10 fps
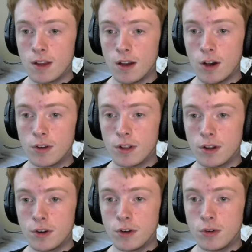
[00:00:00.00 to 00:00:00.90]
under their
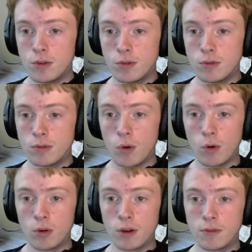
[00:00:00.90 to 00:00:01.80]
new
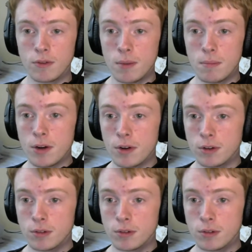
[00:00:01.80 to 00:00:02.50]
org of Imperial.